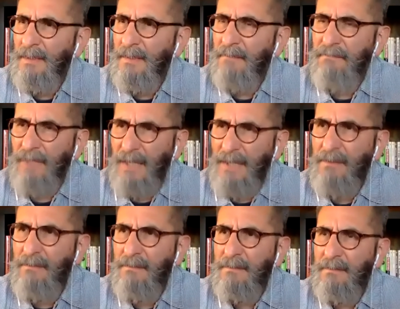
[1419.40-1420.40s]
the
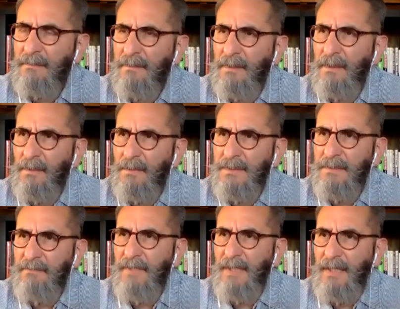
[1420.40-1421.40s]
final closing
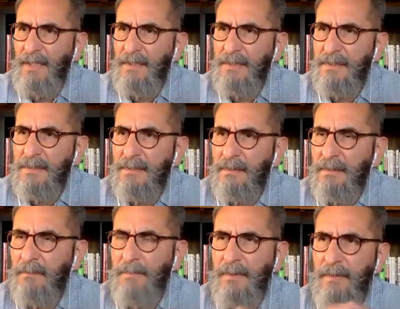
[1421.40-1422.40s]
phase
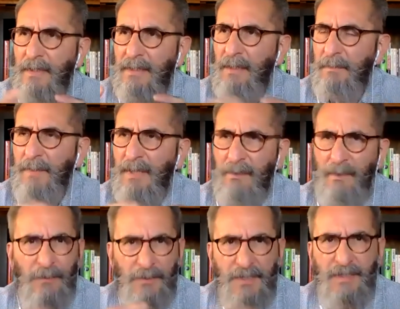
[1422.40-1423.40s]
that, that, by the way,
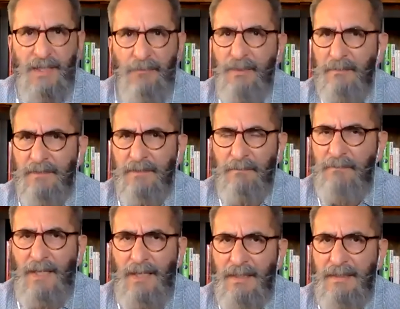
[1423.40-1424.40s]
that was just getting rid of some
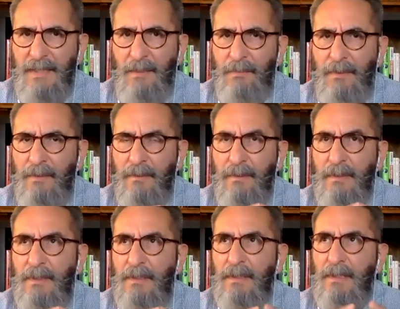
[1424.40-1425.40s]
violent temper.
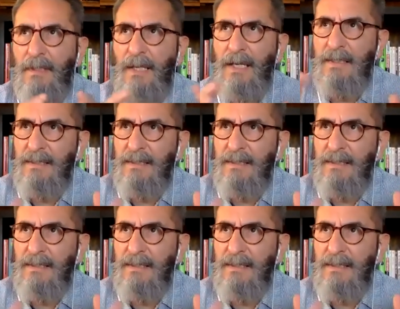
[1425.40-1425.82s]
I